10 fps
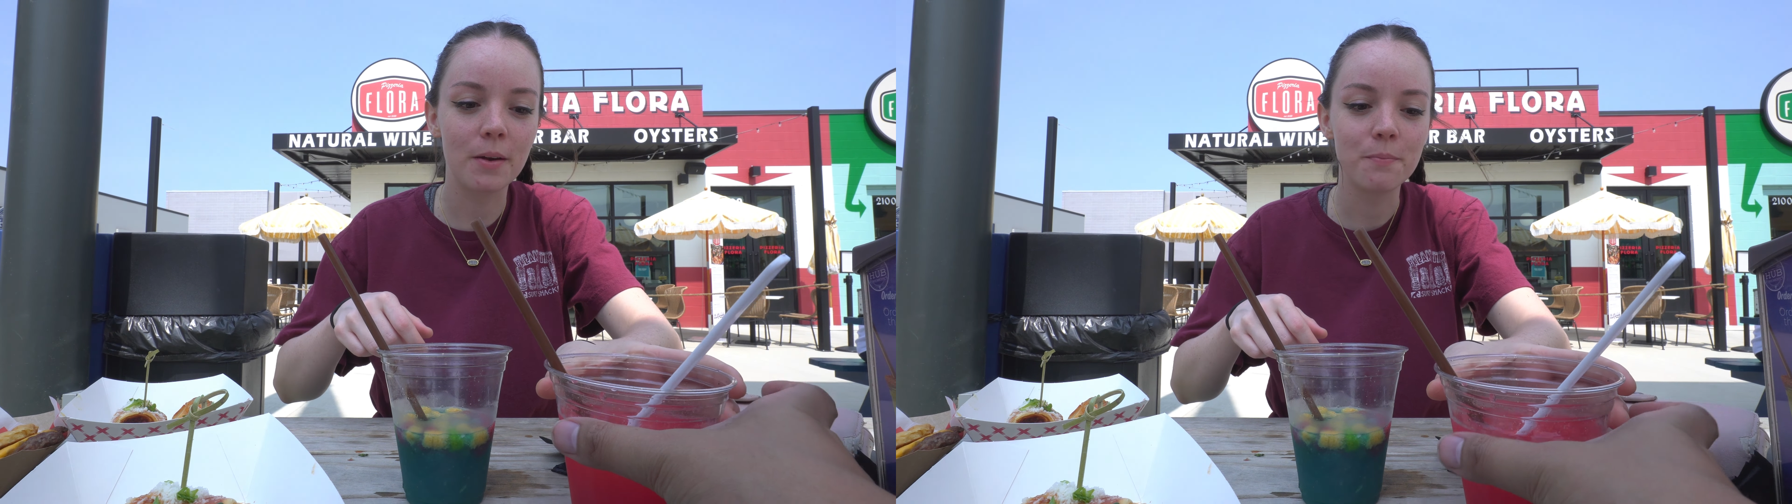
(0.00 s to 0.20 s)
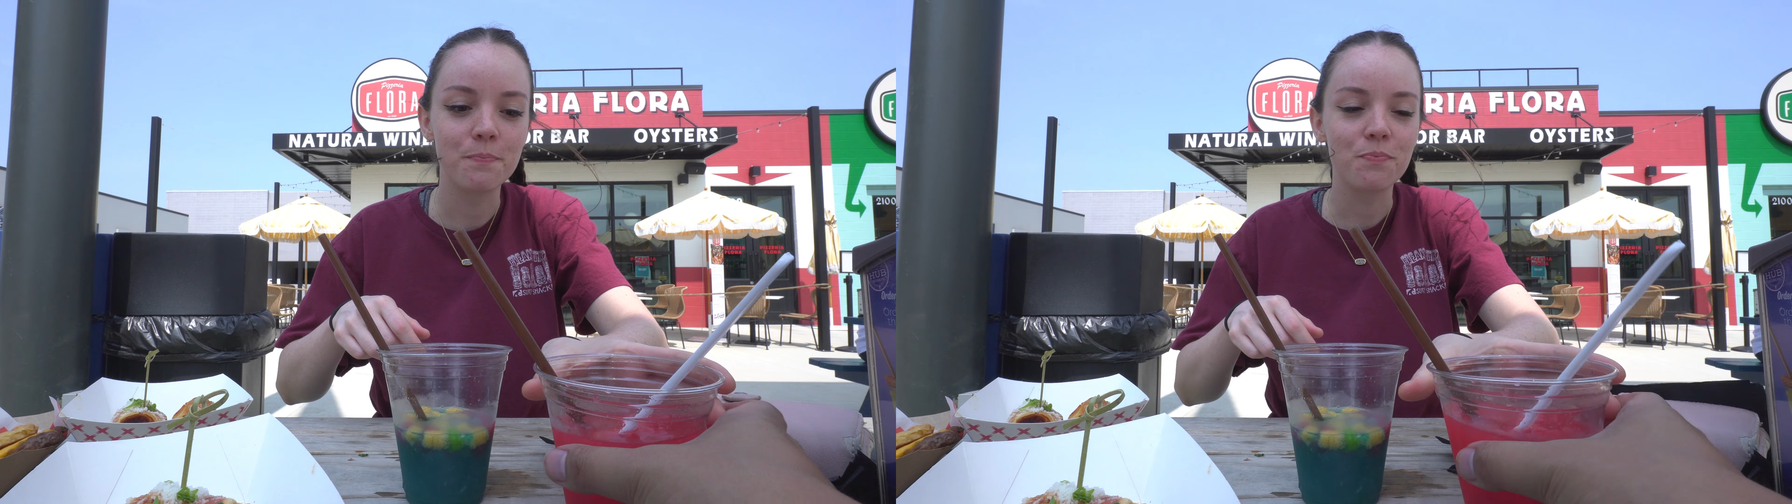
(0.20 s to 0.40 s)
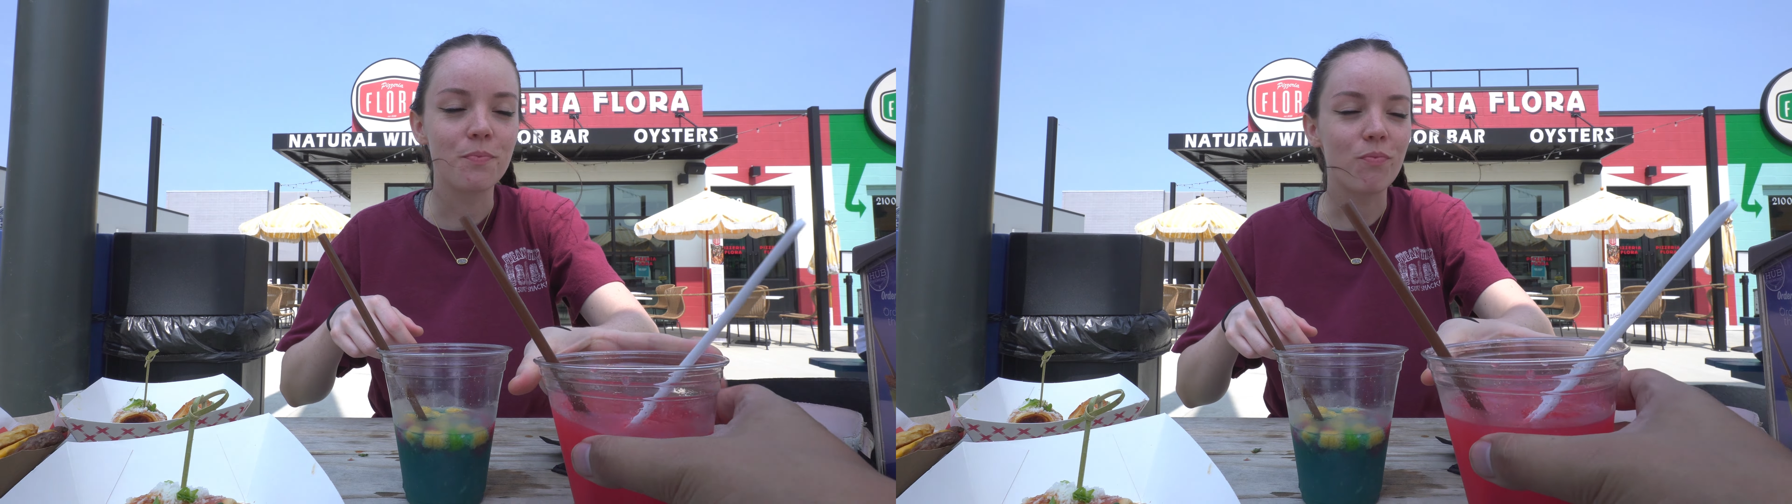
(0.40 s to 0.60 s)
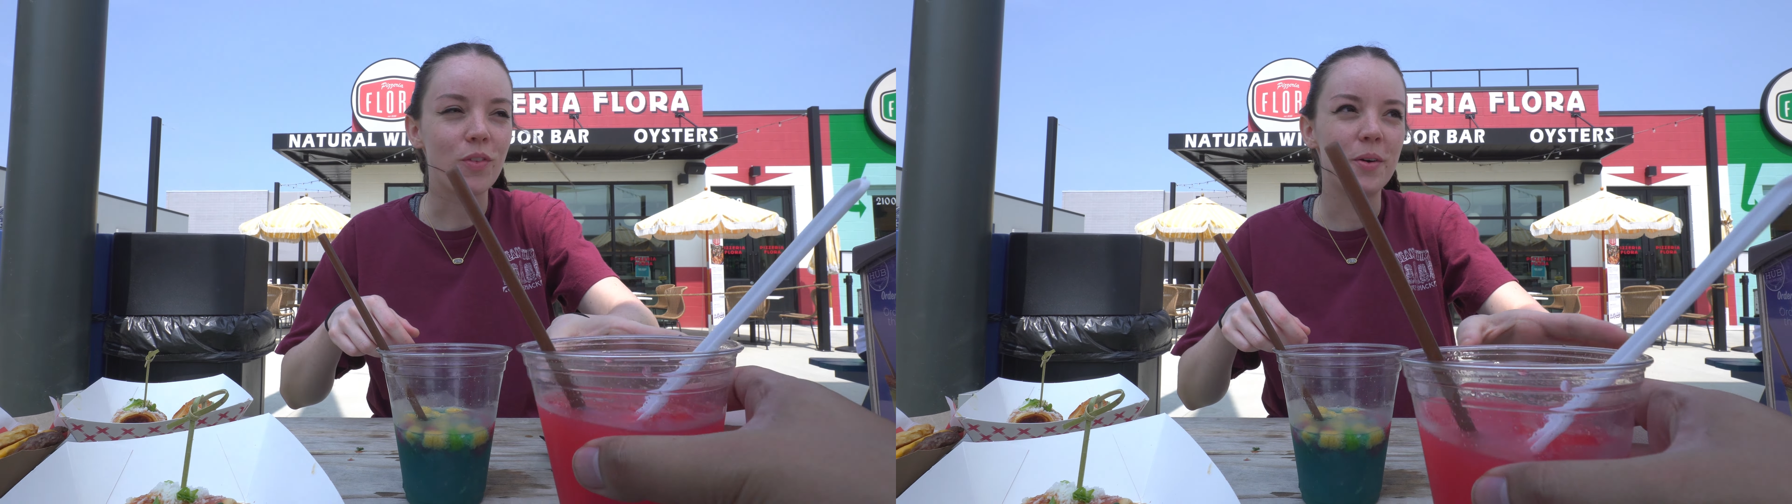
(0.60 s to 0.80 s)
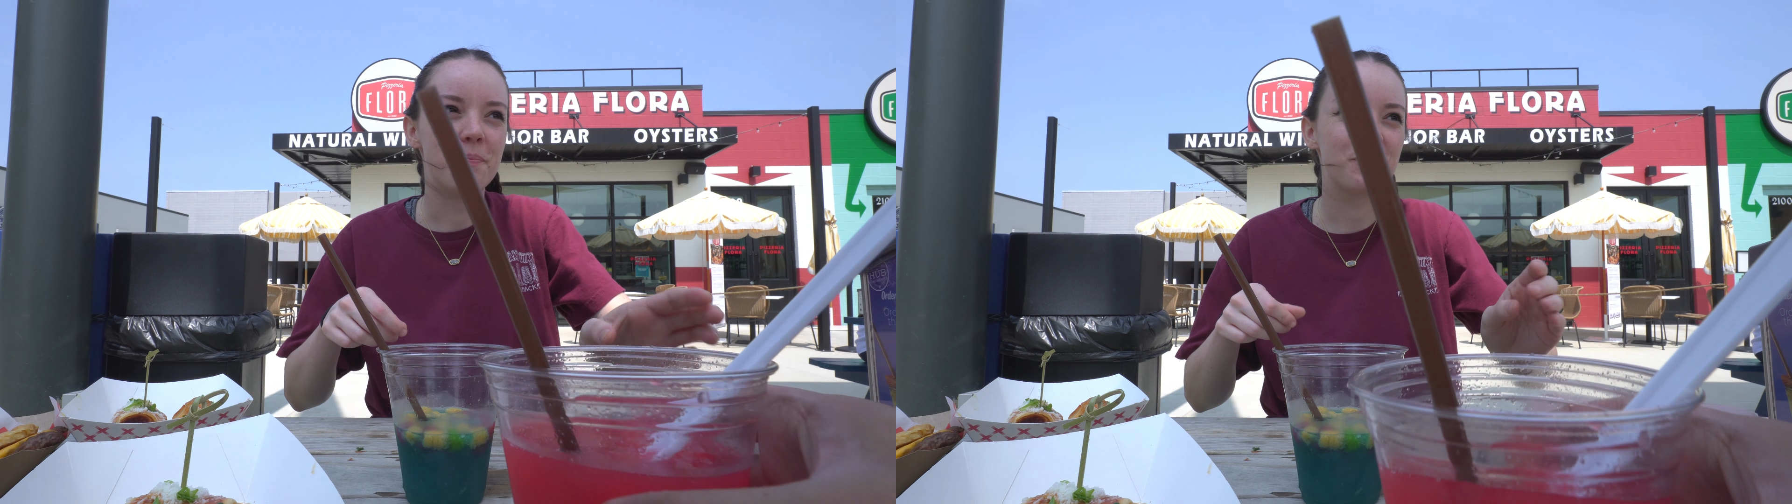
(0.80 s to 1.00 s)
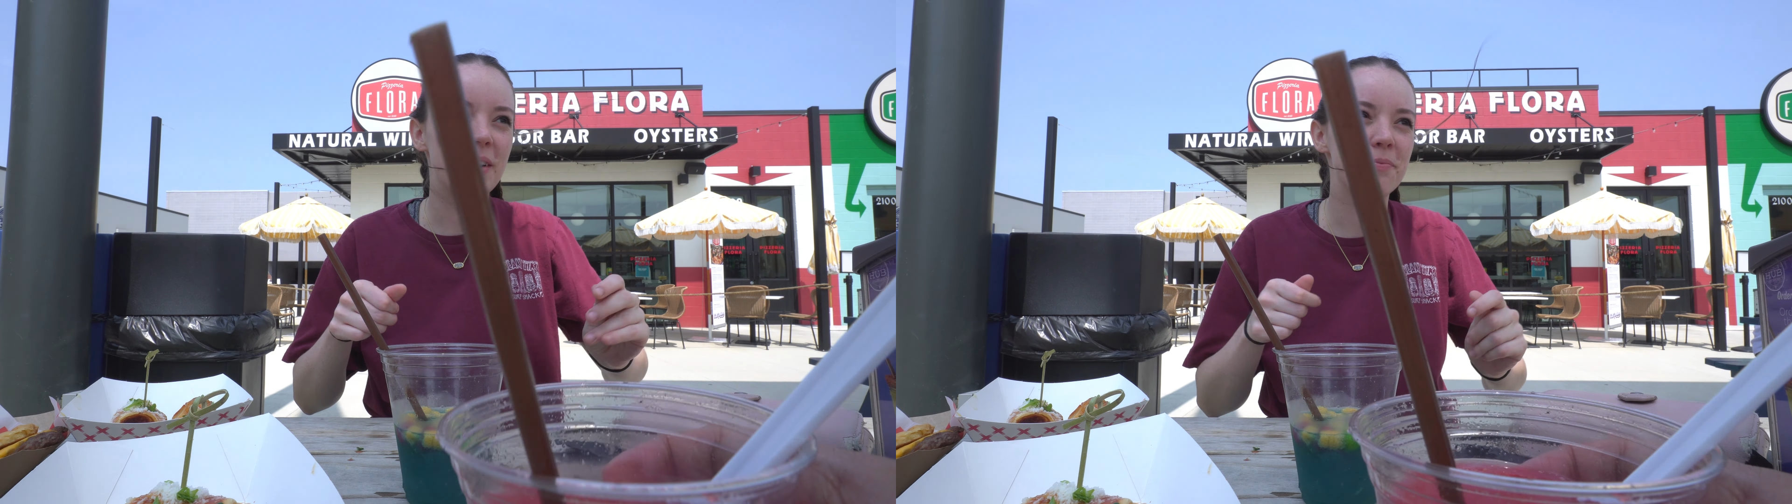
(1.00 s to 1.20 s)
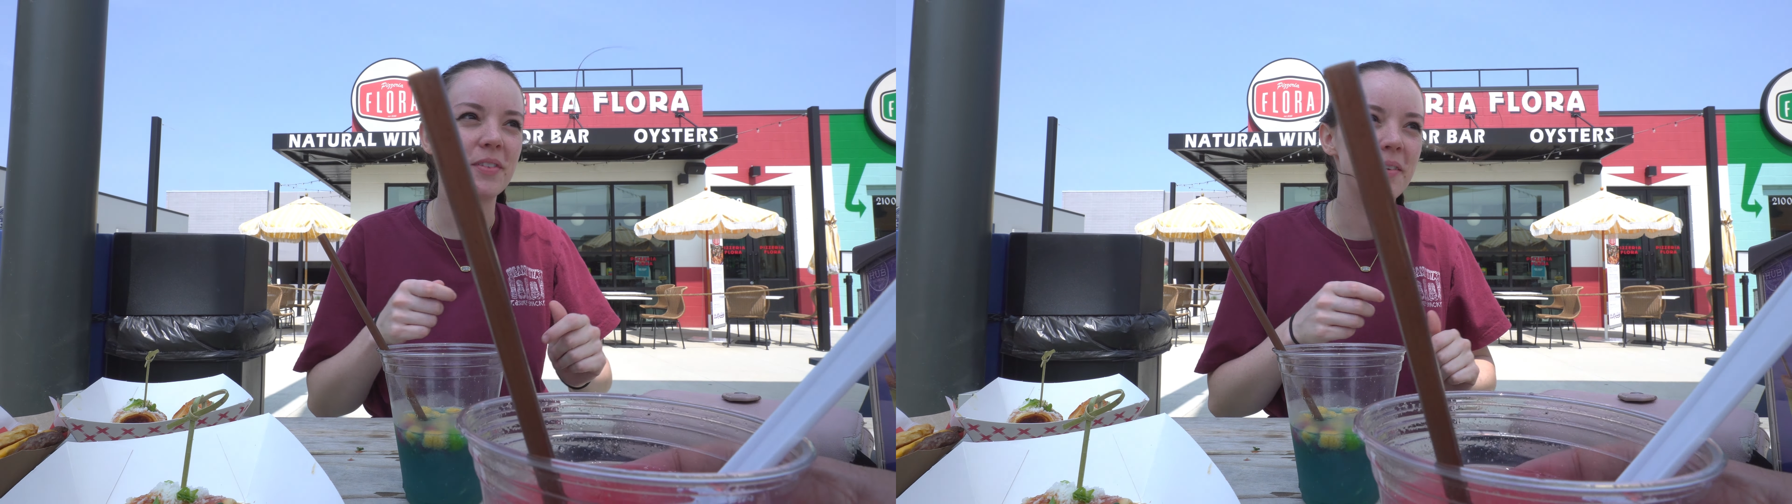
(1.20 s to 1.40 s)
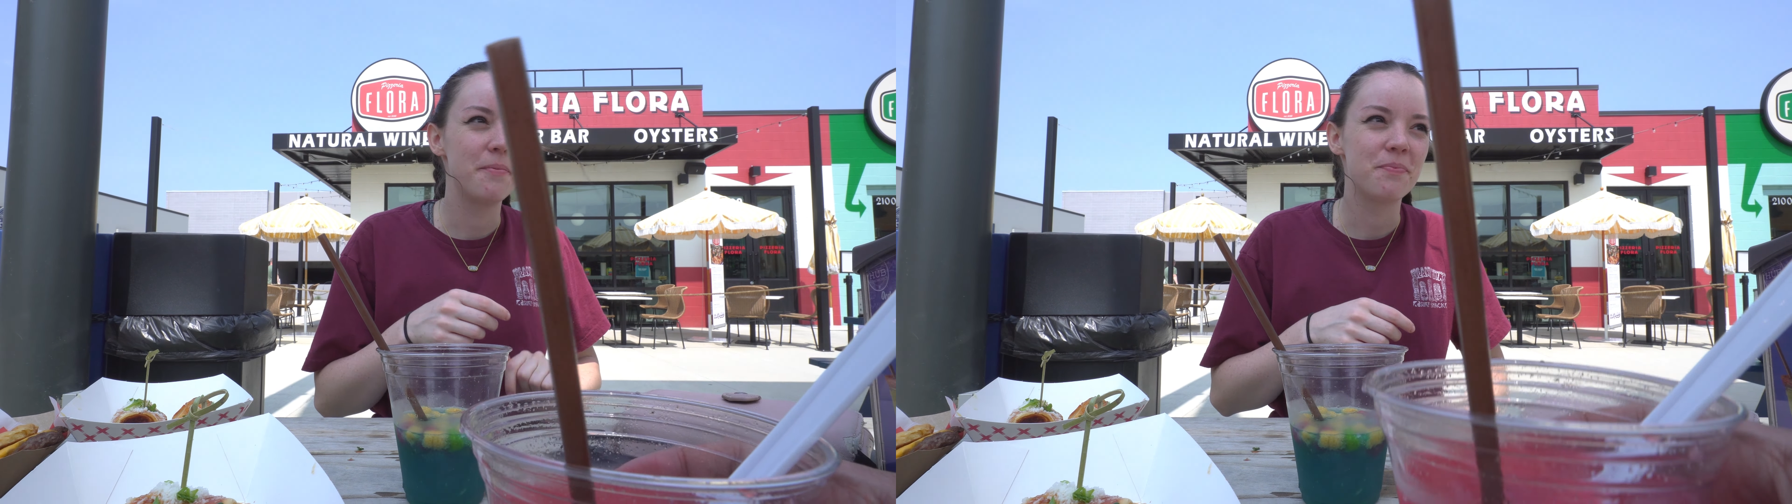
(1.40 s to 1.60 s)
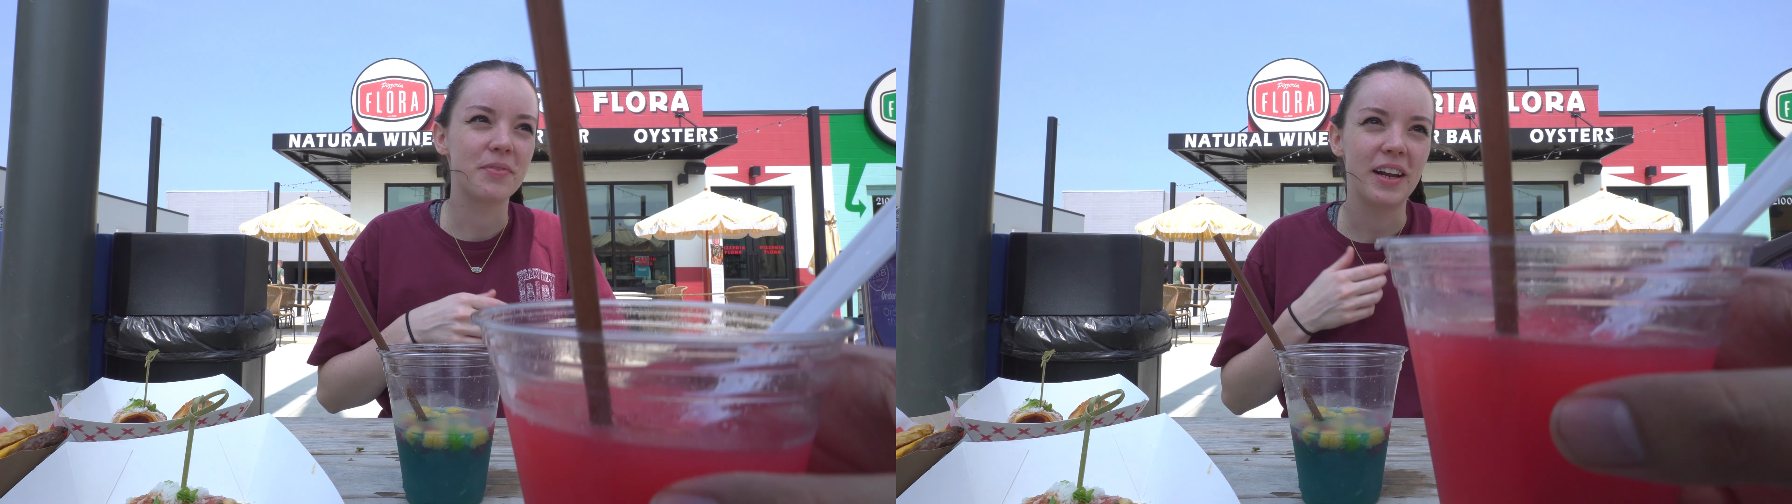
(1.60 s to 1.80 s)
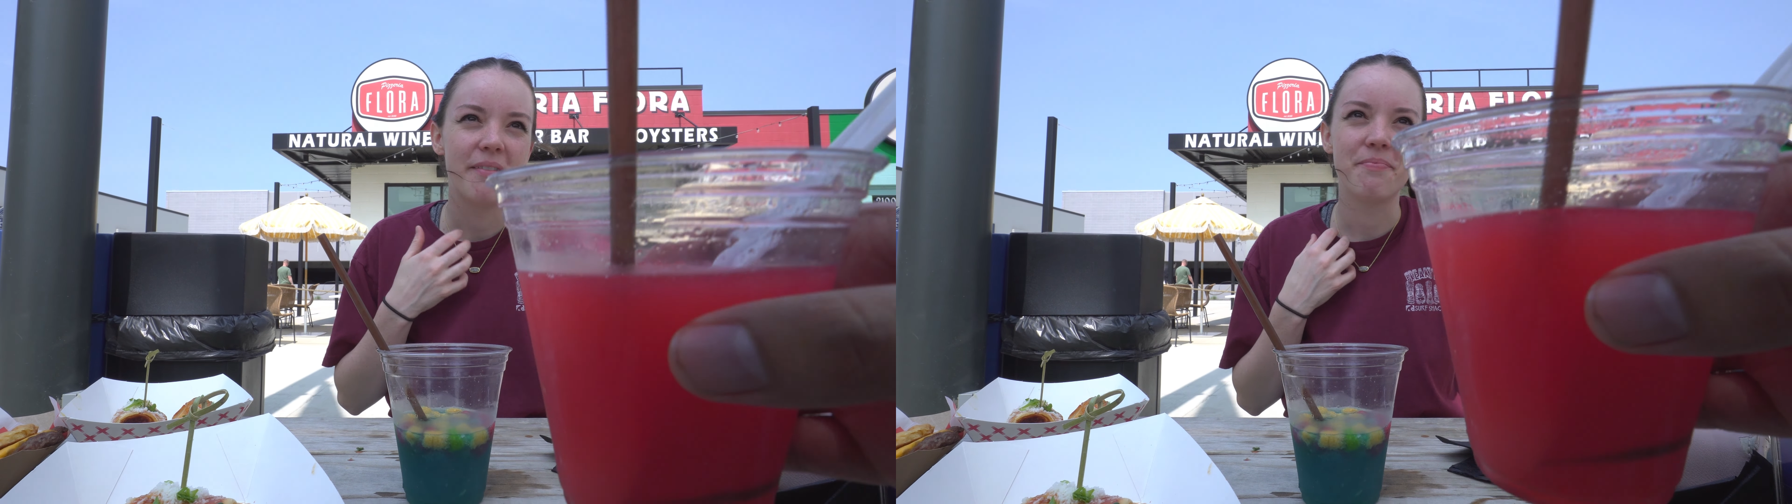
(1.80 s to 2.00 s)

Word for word: We ended up pouring it into our drinks,